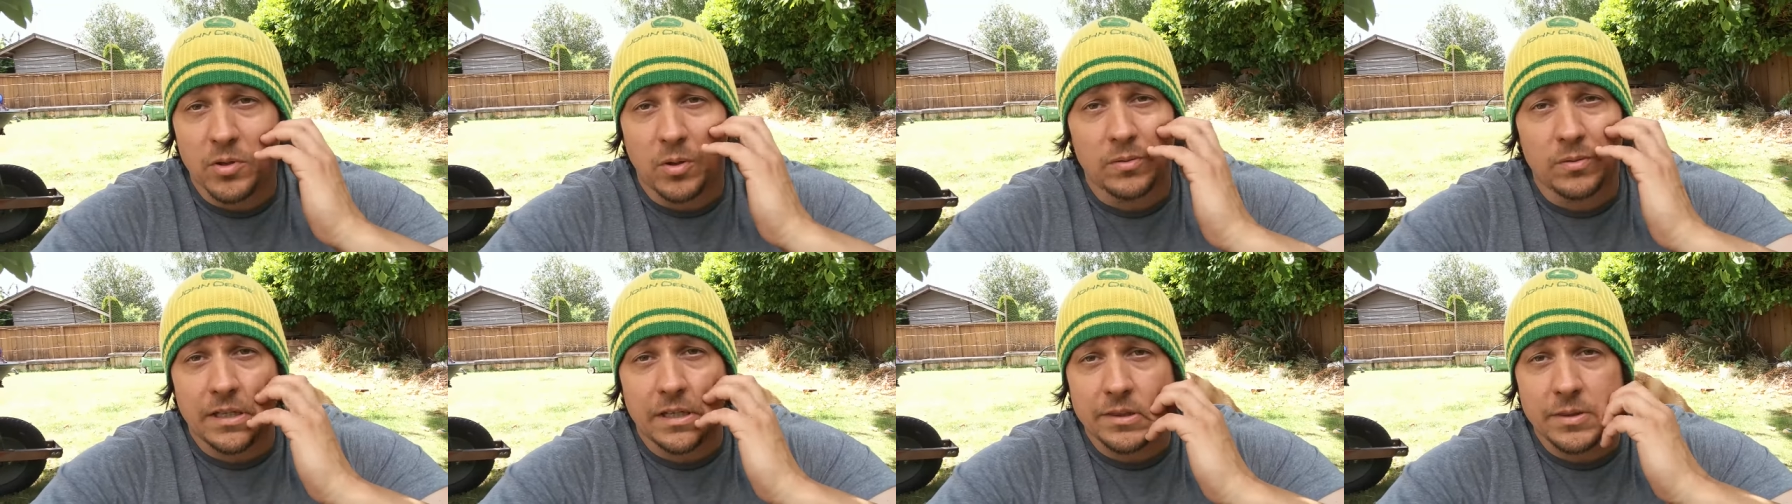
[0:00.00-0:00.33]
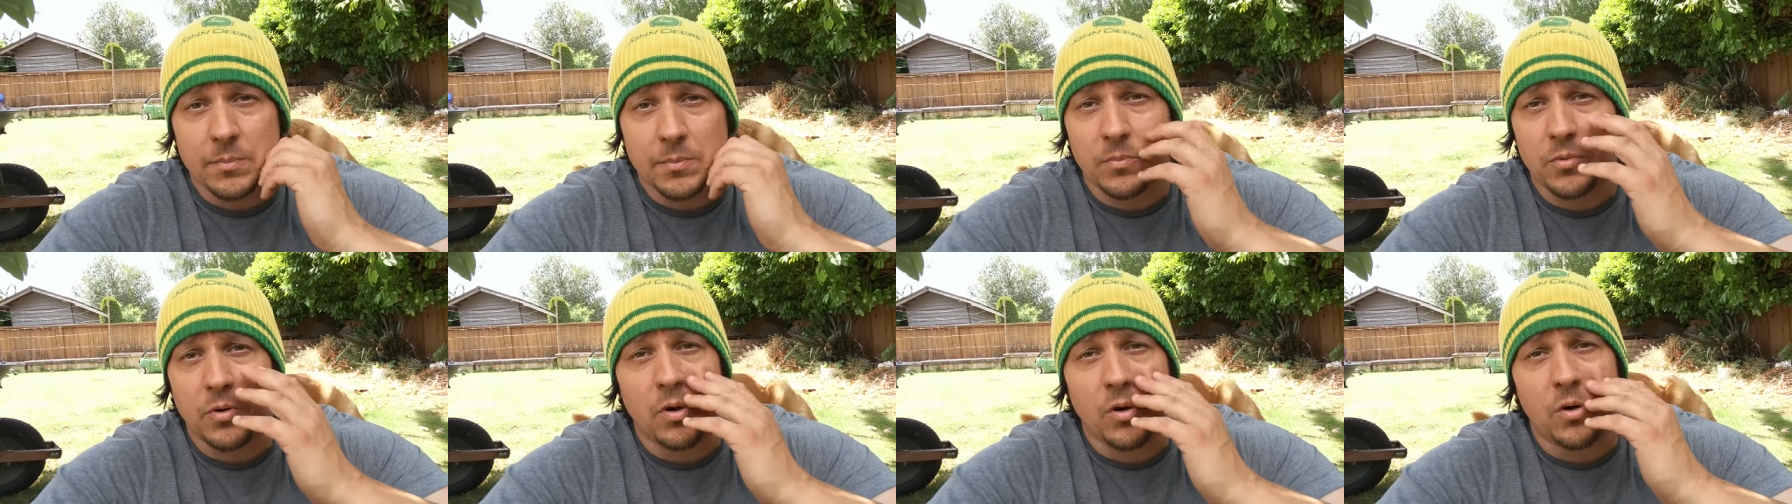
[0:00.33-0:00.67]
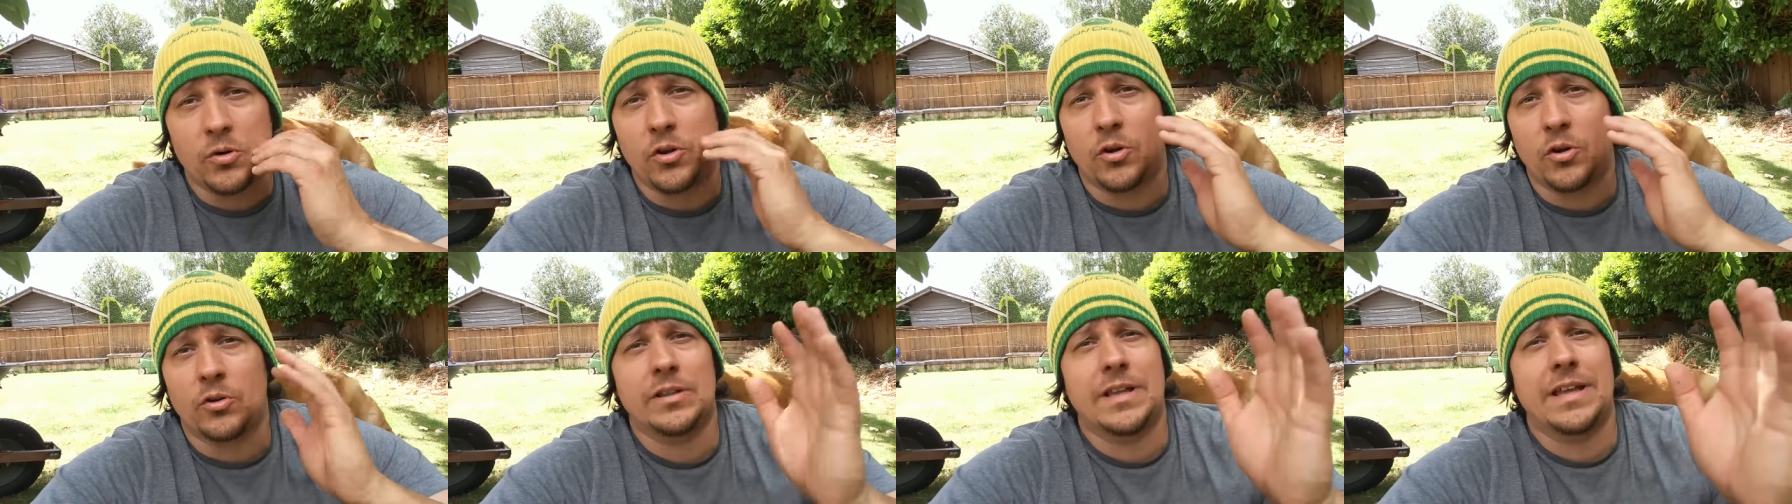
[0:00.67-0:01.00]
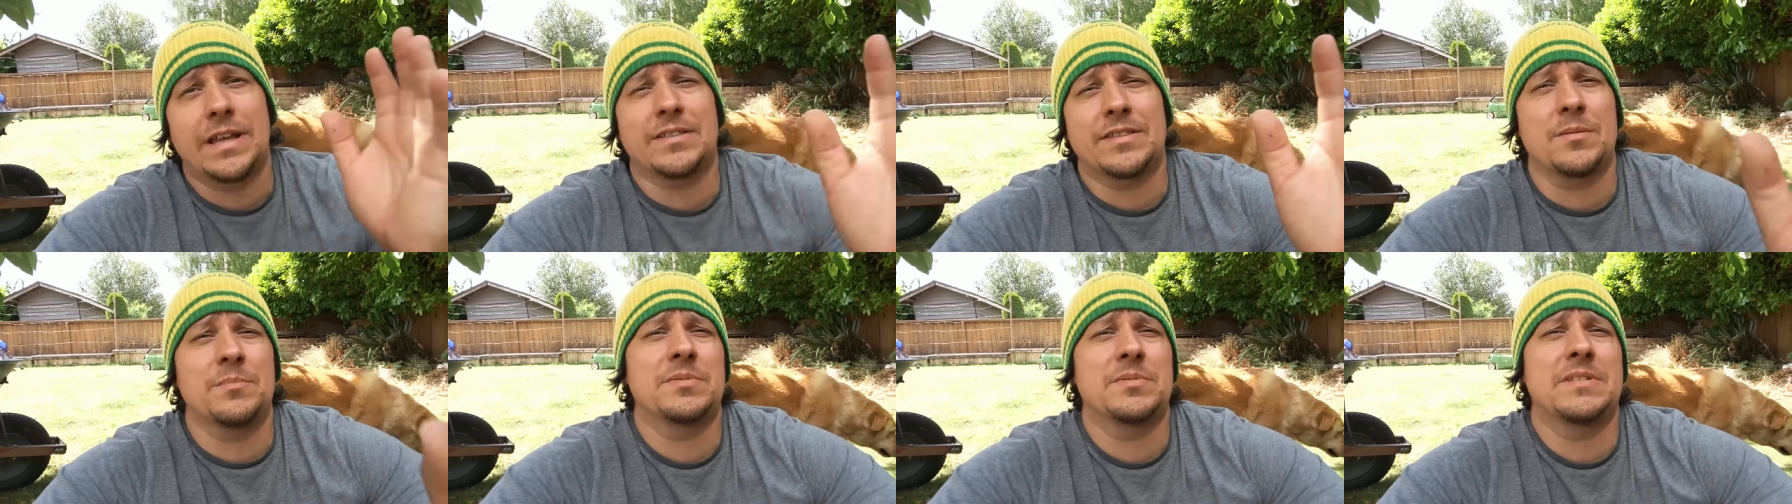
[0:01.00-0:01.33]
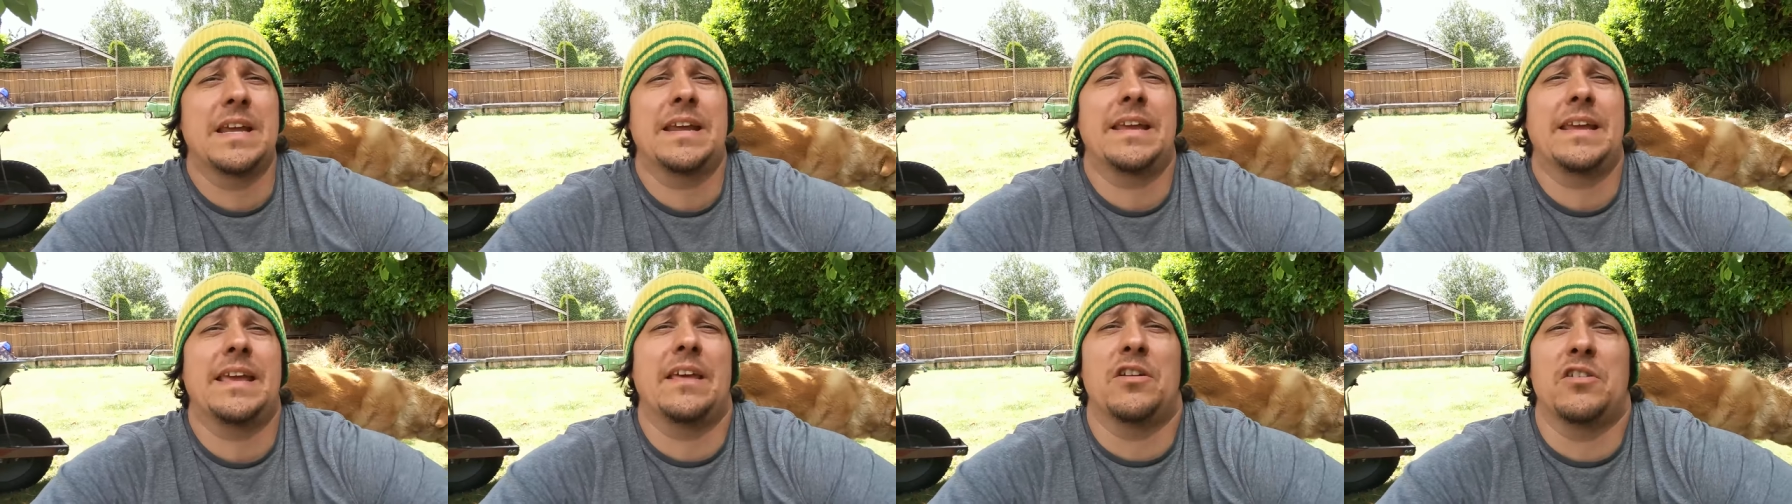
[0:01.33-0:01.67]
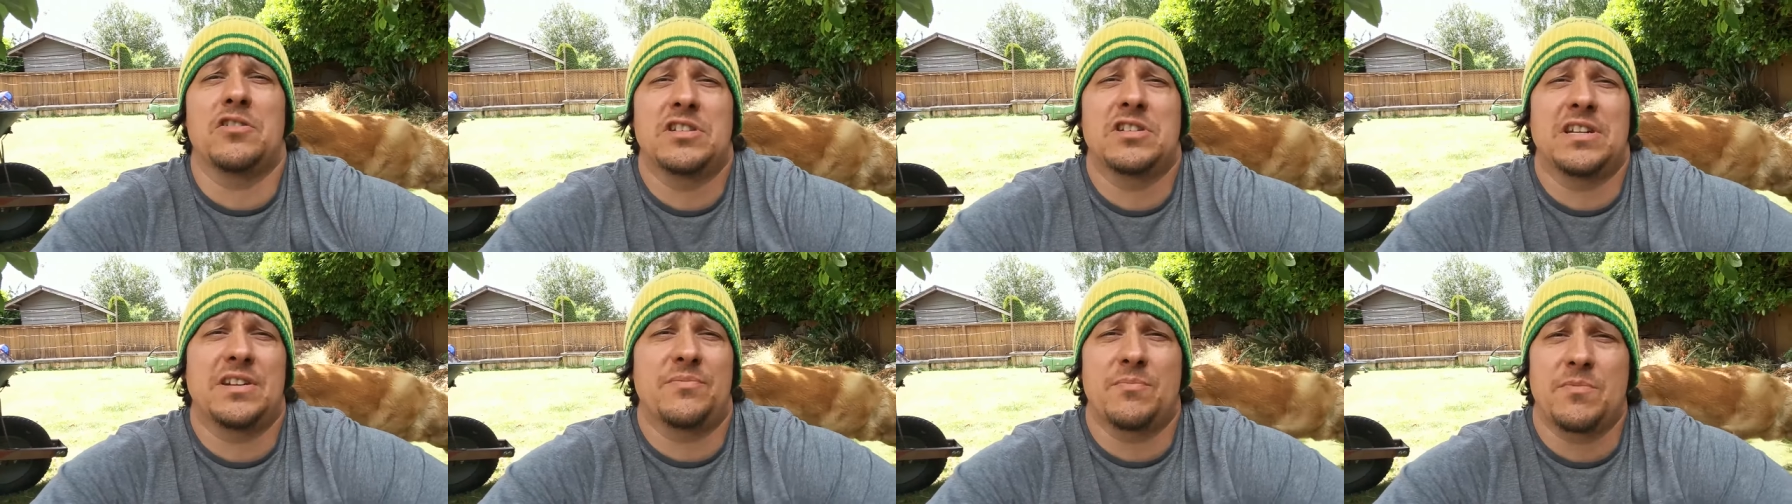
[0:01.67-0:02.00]
Don't let them grow. Don't let them take
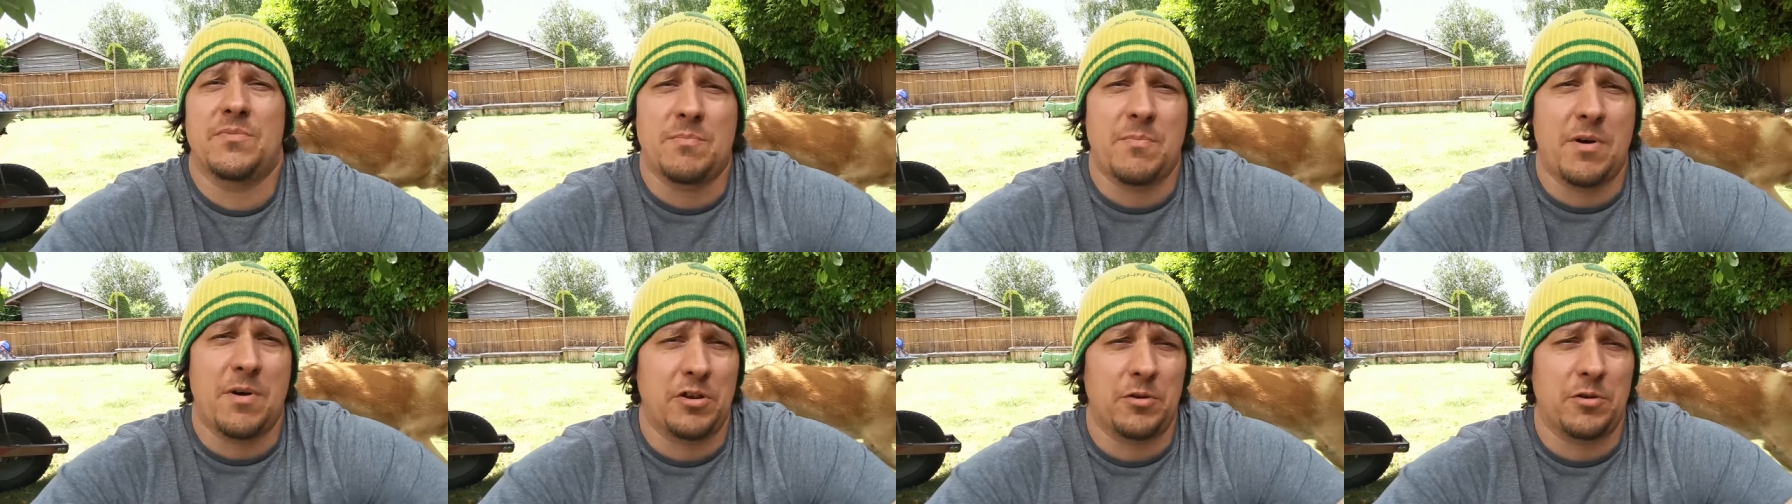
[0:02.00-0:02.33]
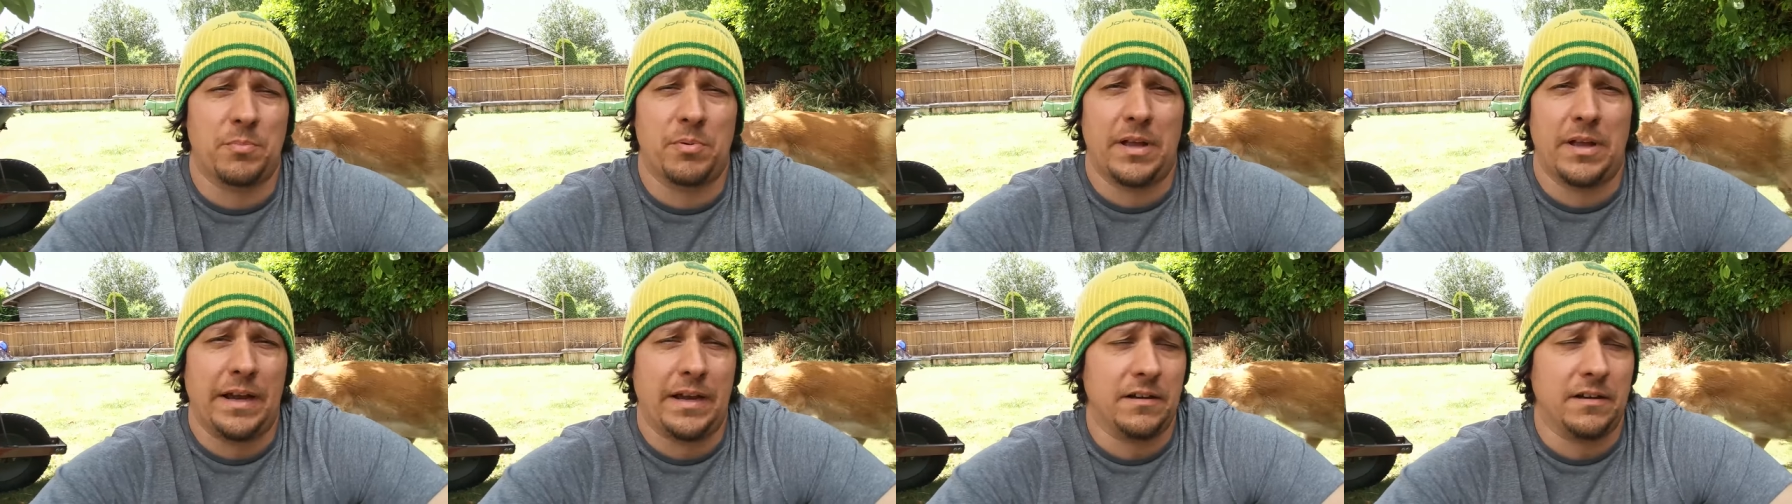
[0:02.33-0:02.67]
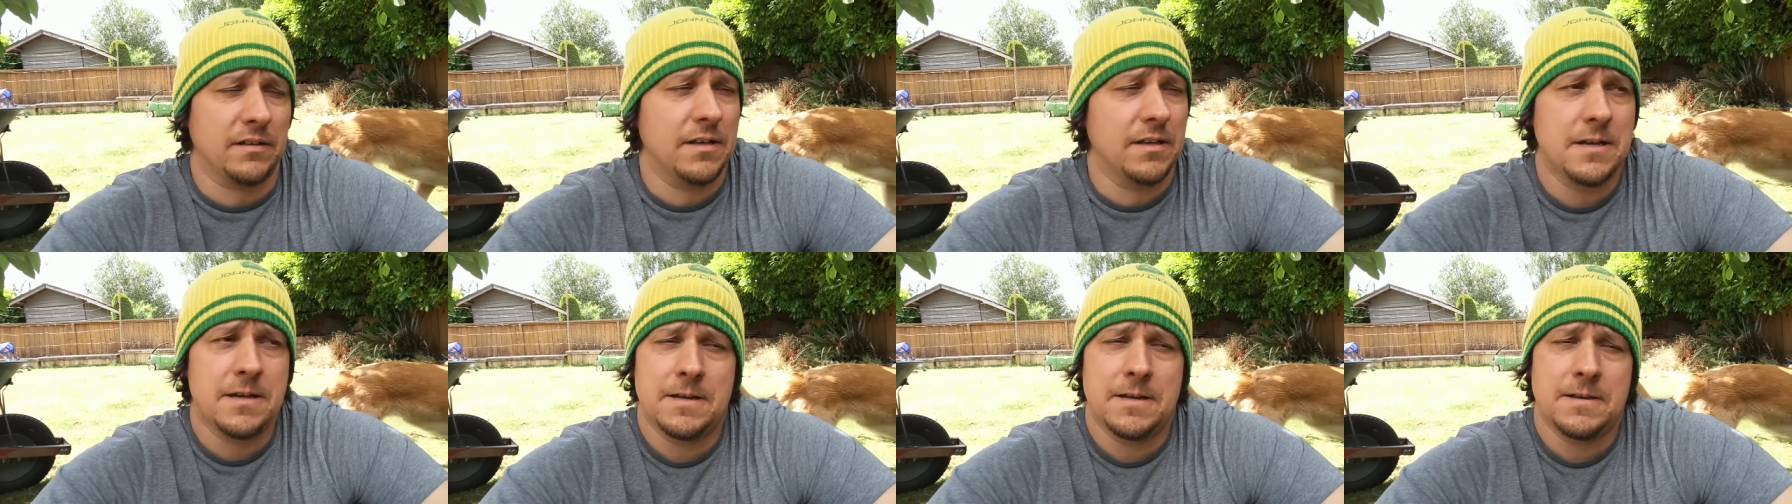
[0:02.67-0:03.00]
energy from the mother plant.